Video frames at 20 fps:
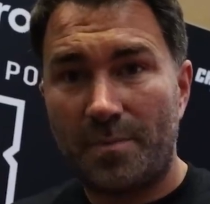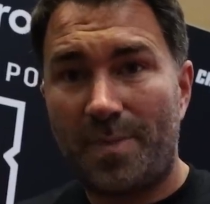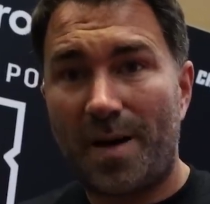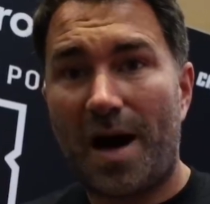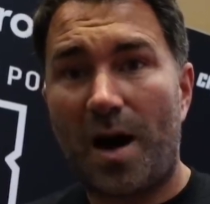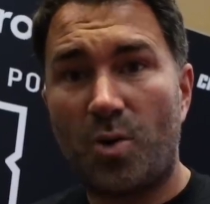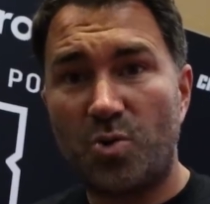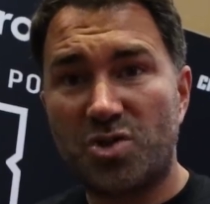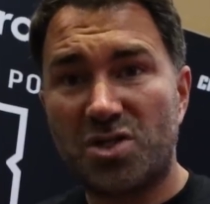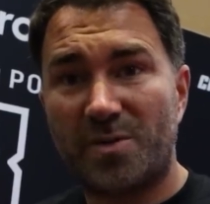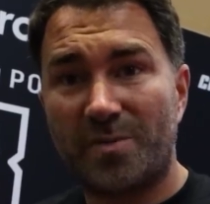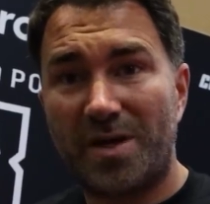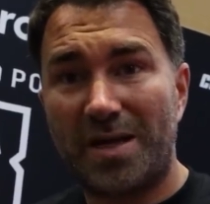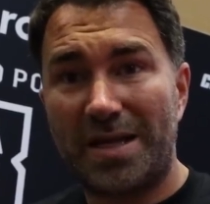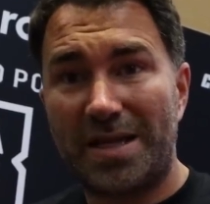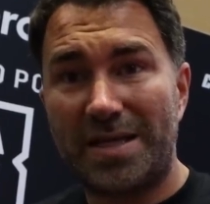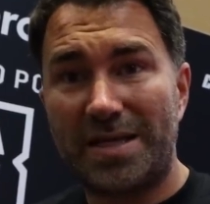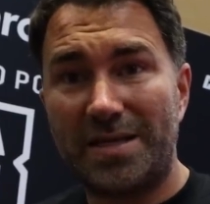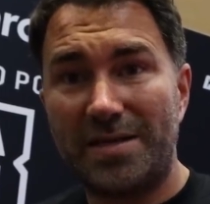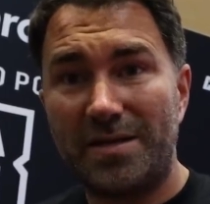but
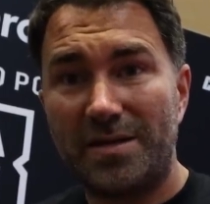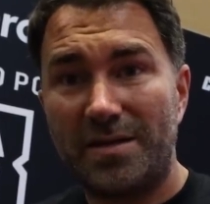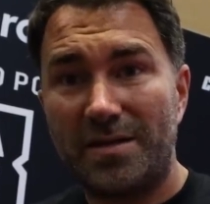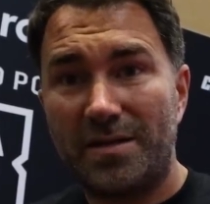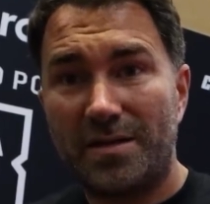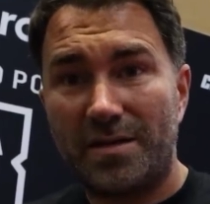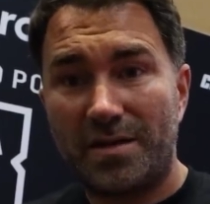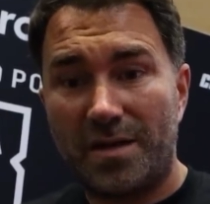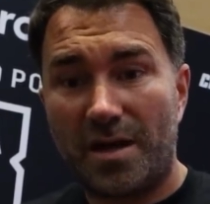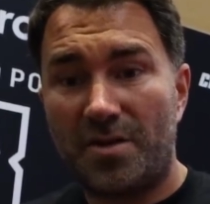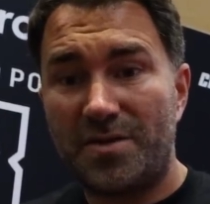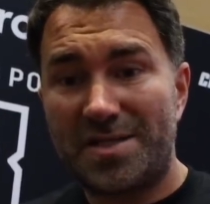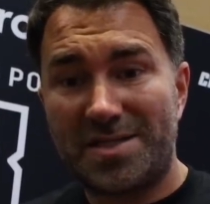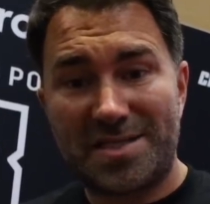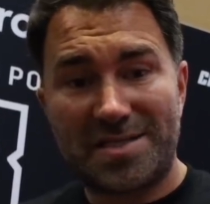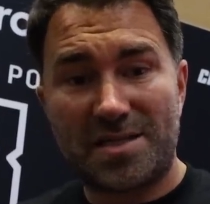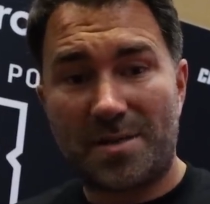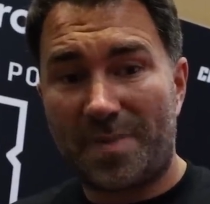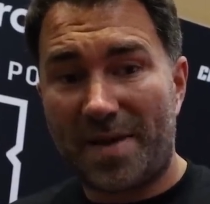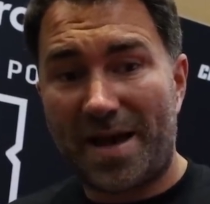ultimately, you know,
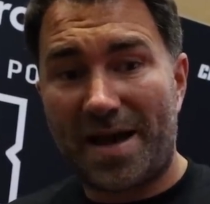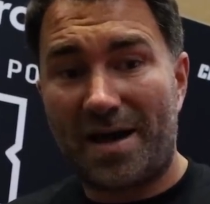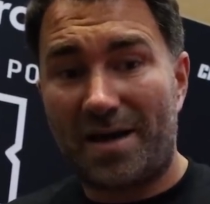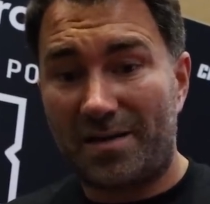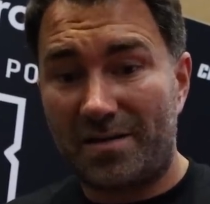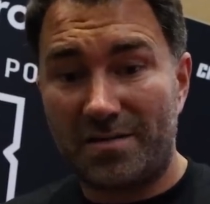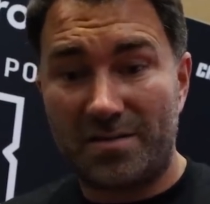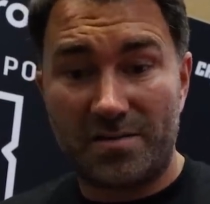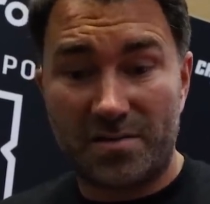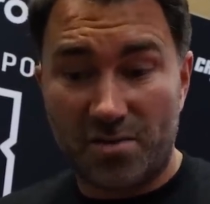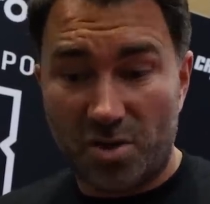this is about